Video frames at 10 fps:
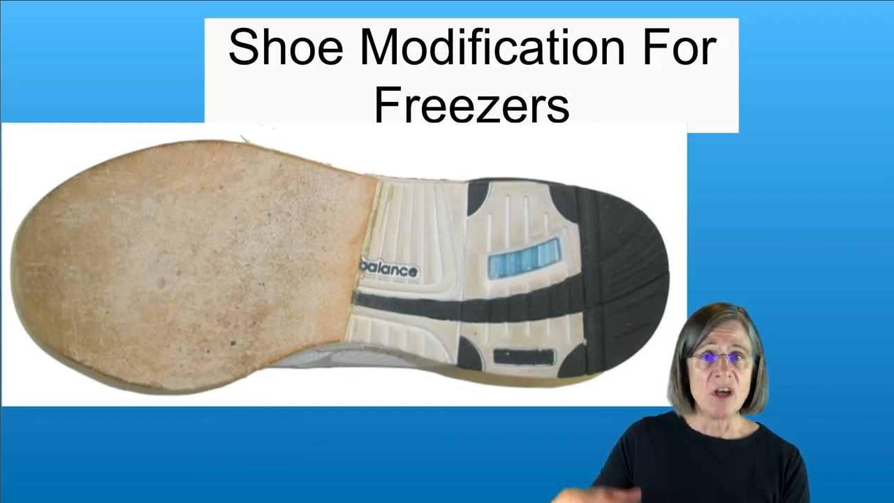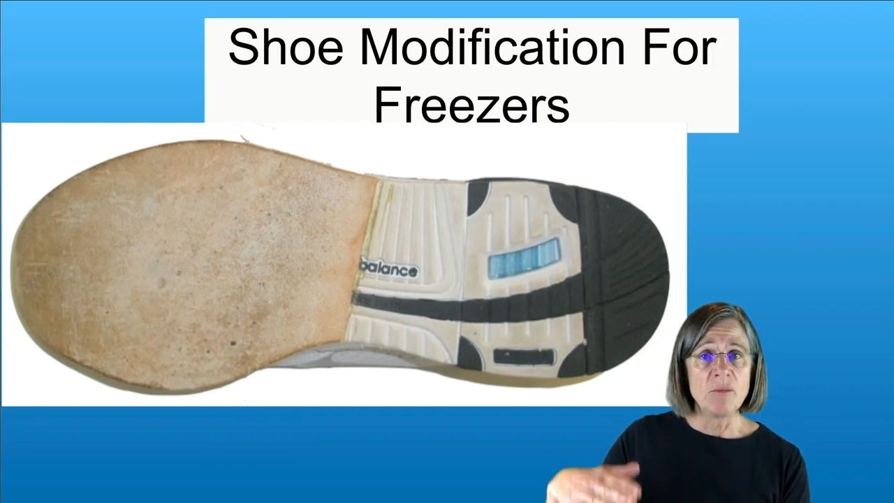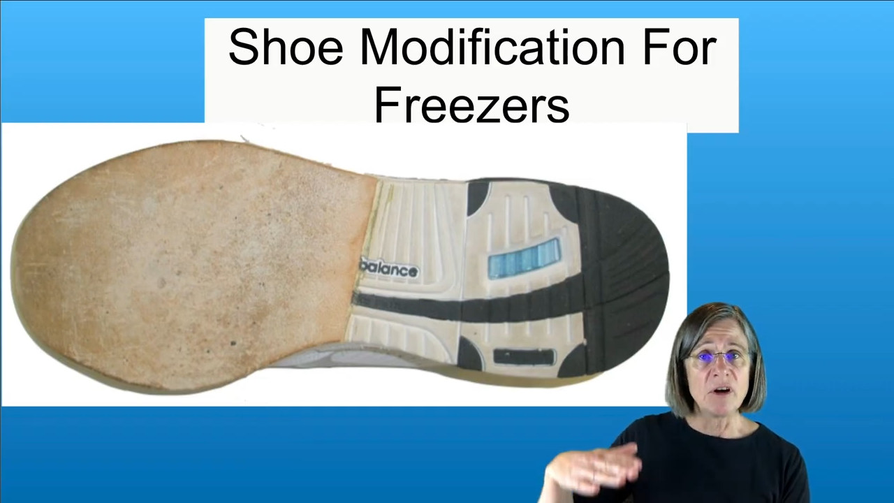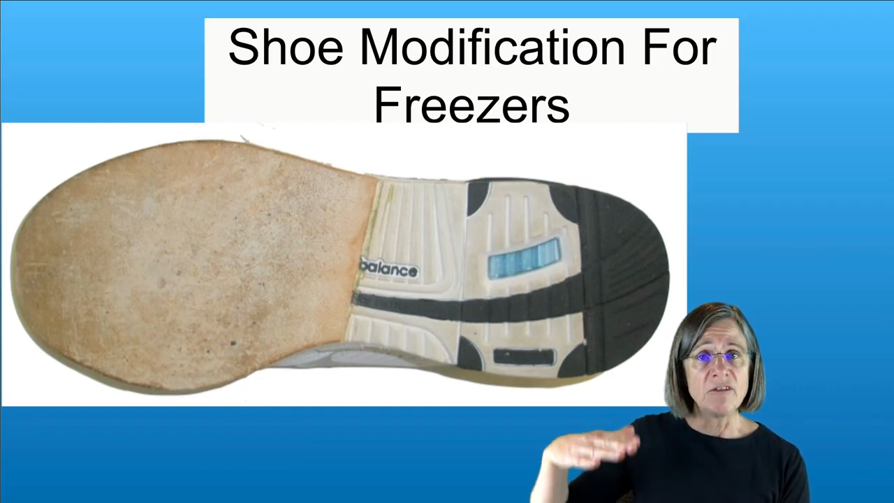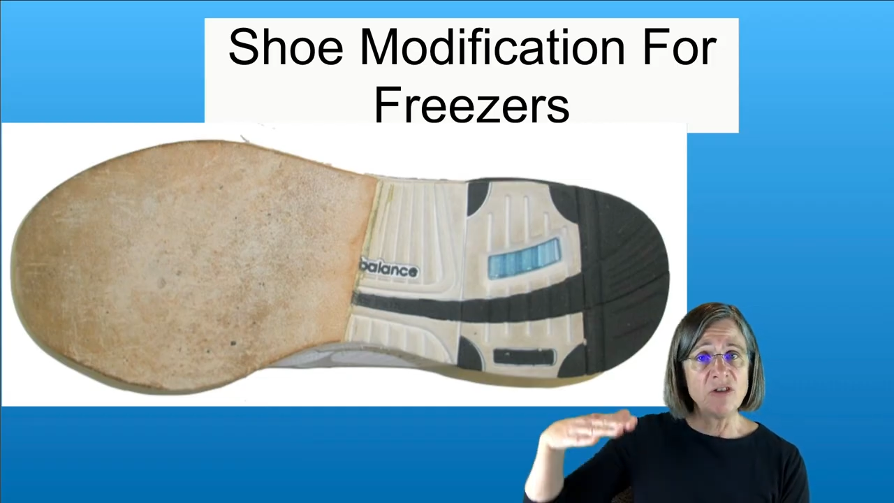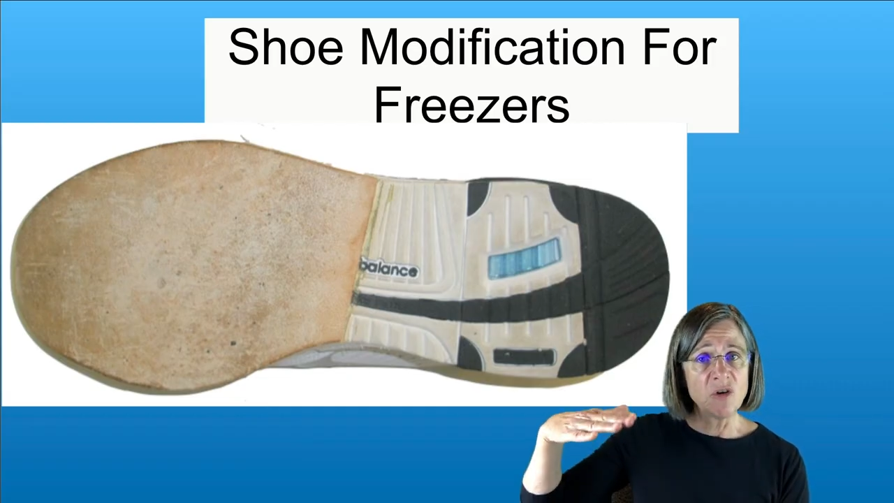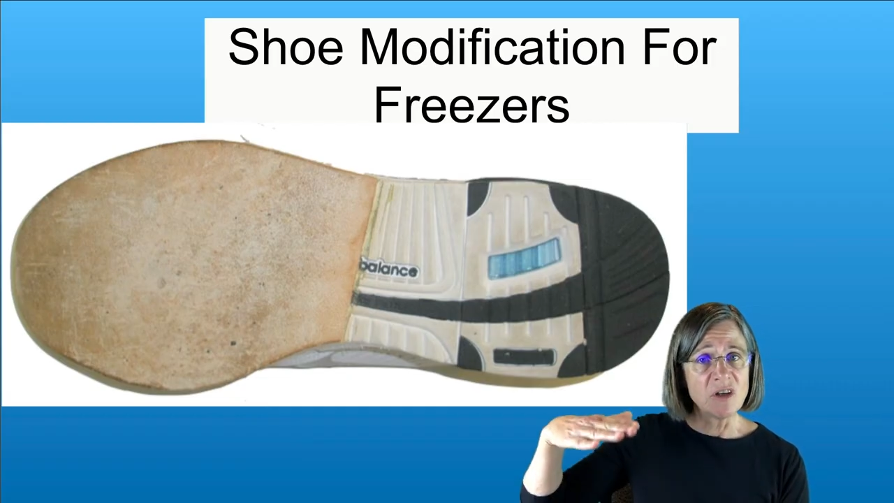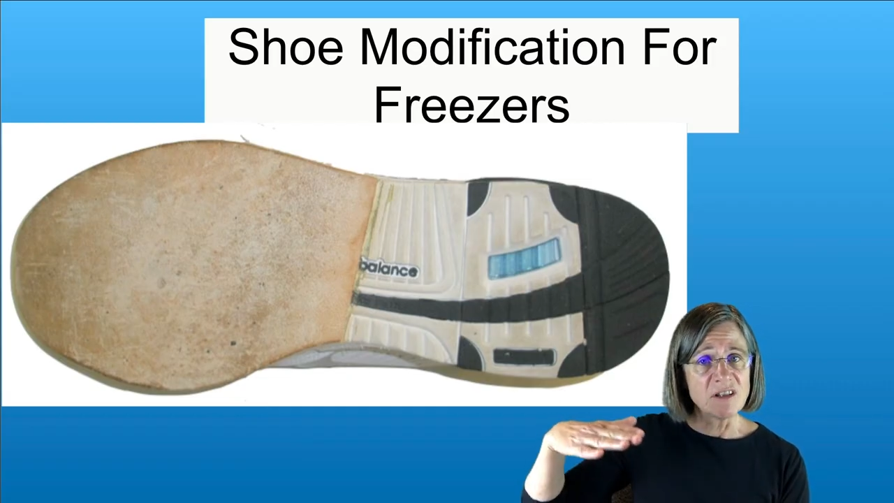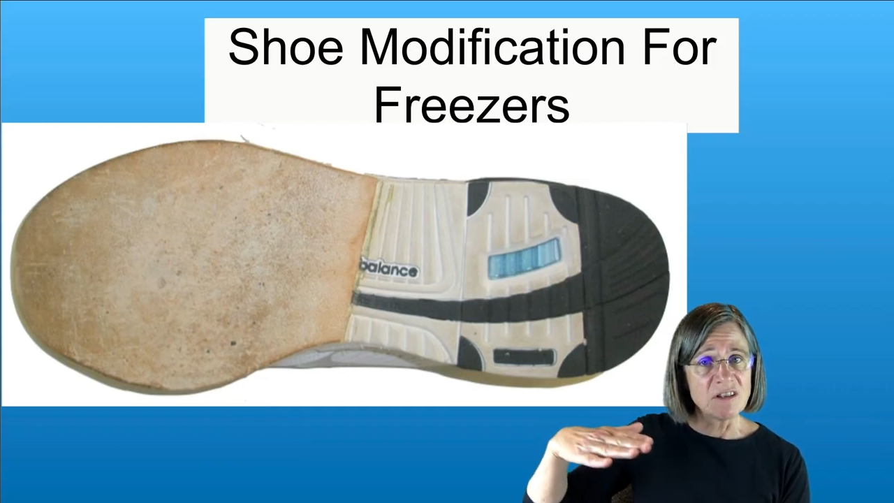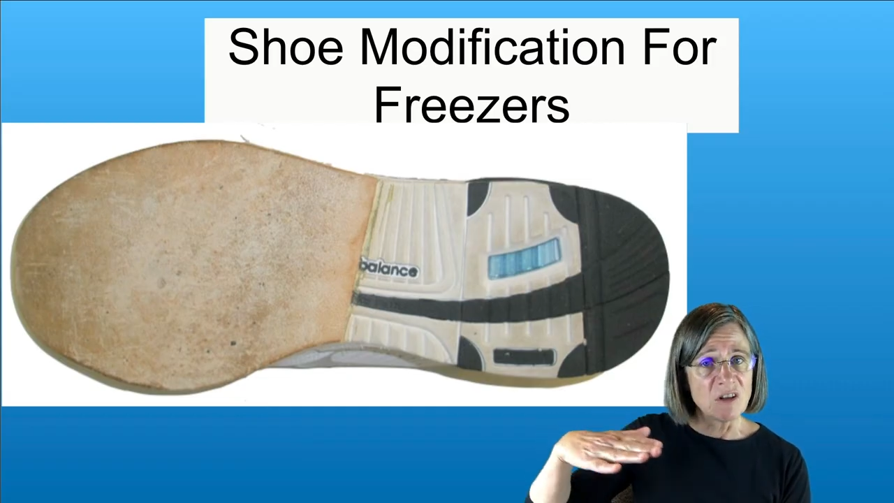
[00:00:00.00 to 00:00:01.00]
But if you
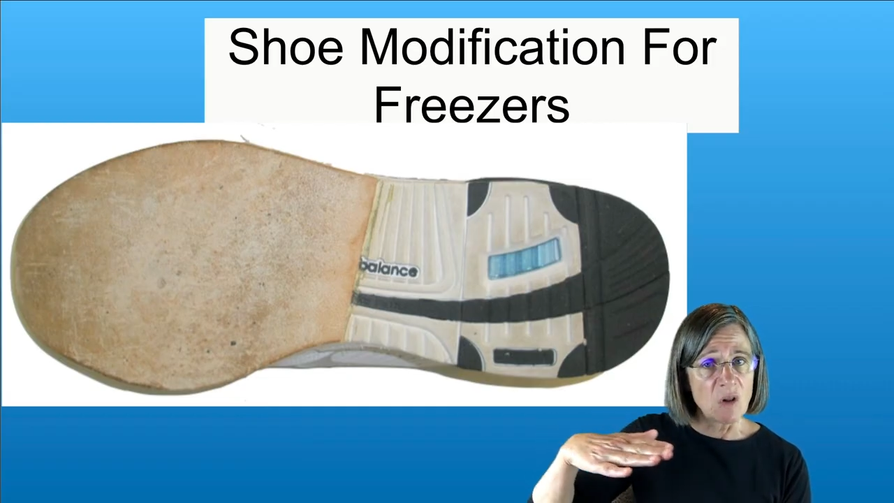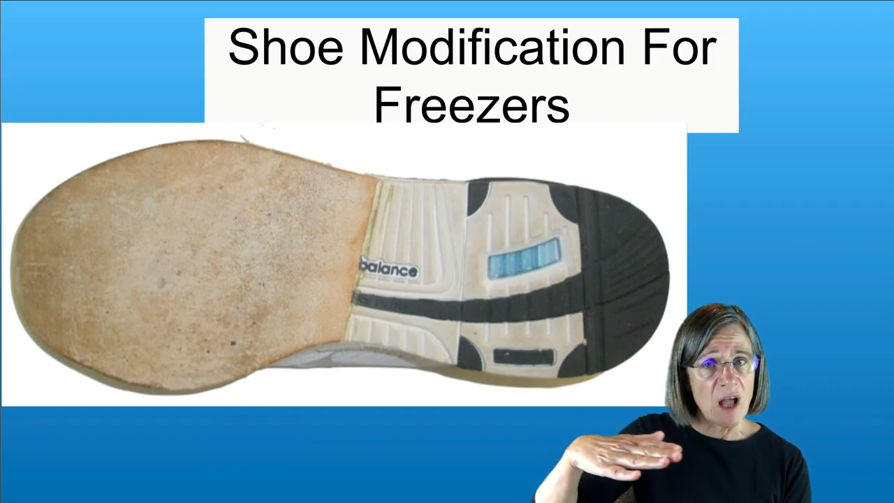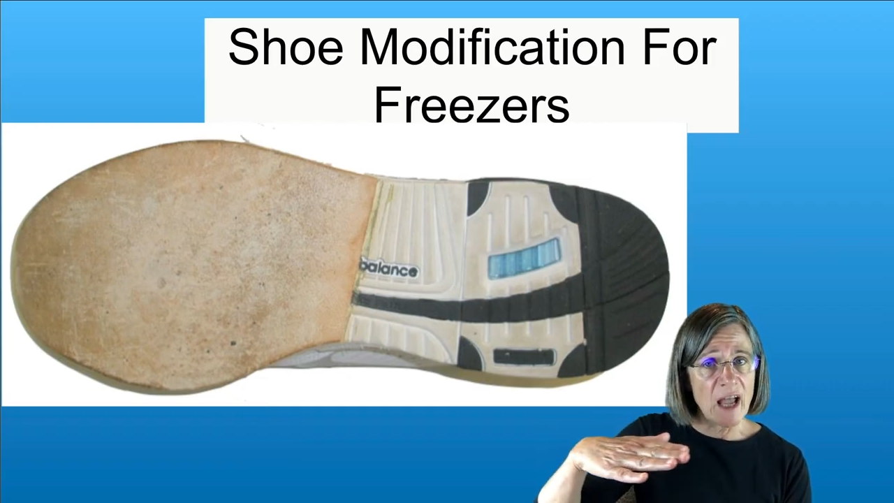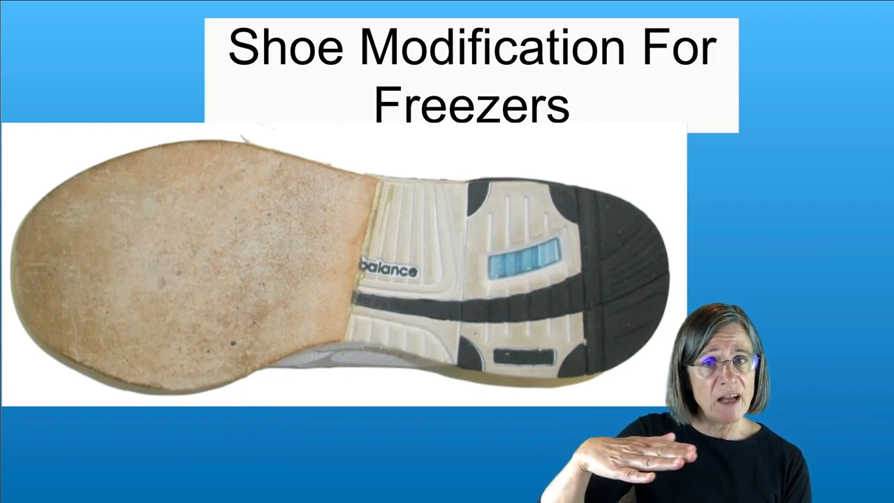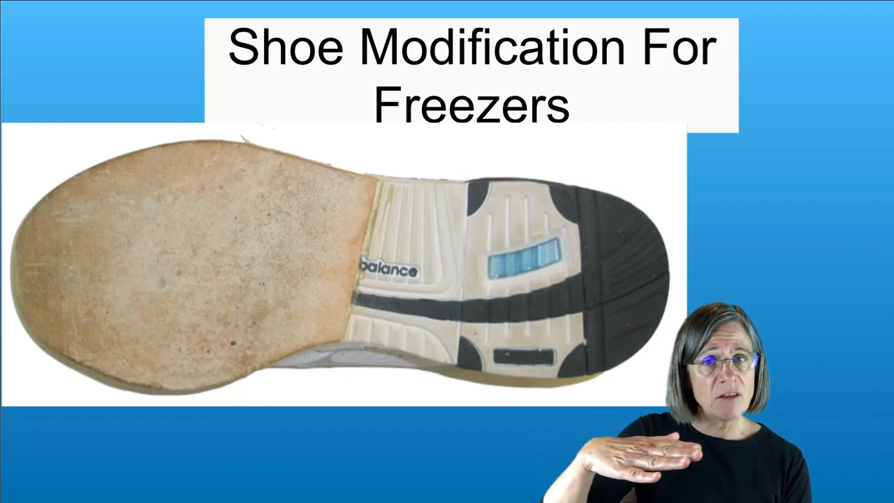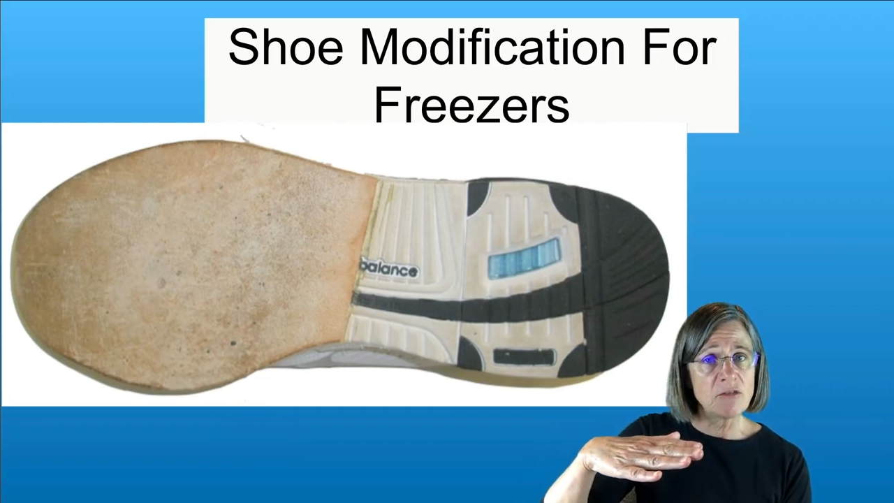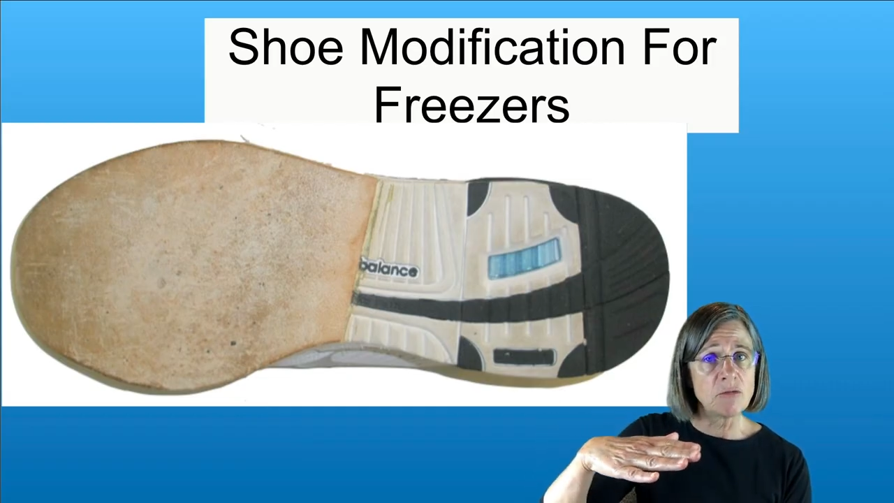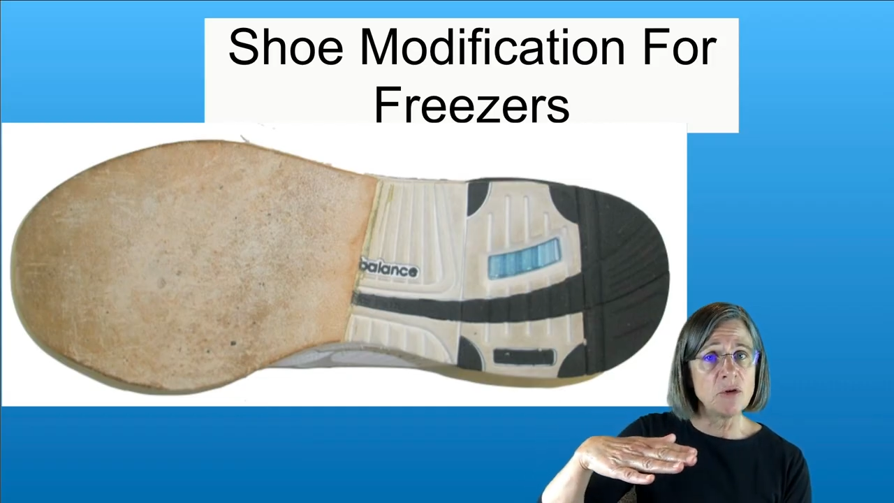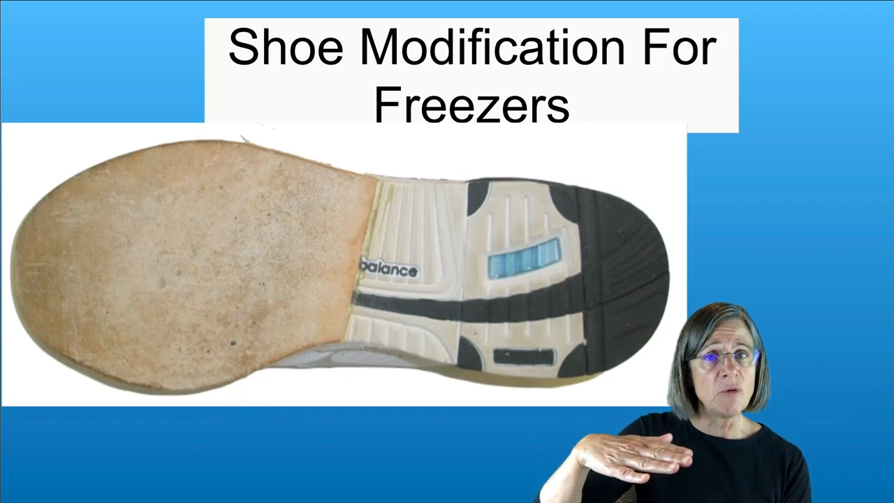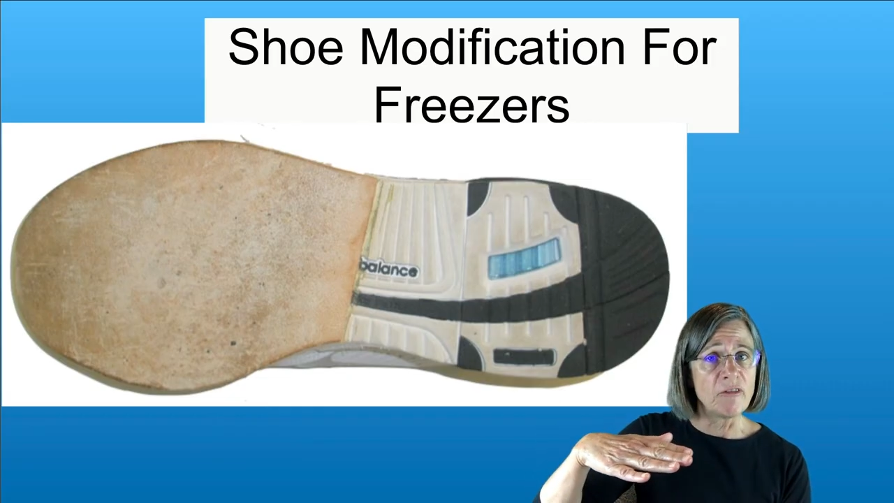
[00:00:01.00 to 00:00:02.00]
can glide
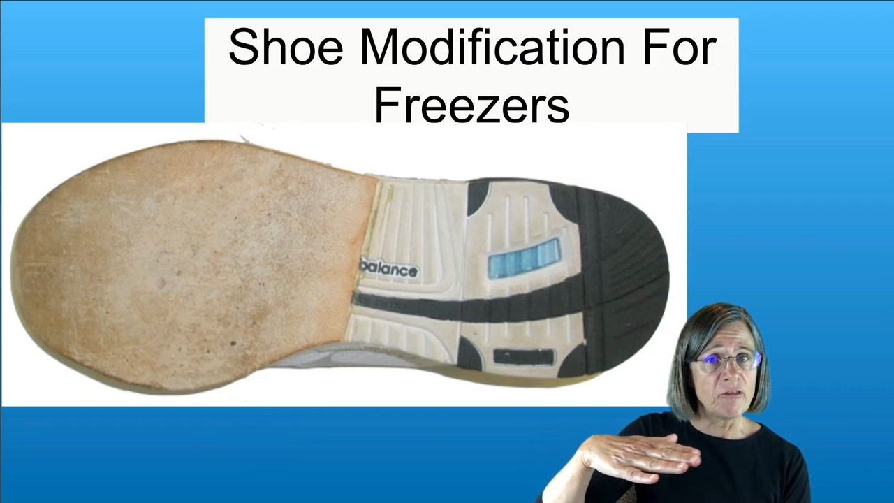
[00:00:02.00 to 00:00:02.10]
through a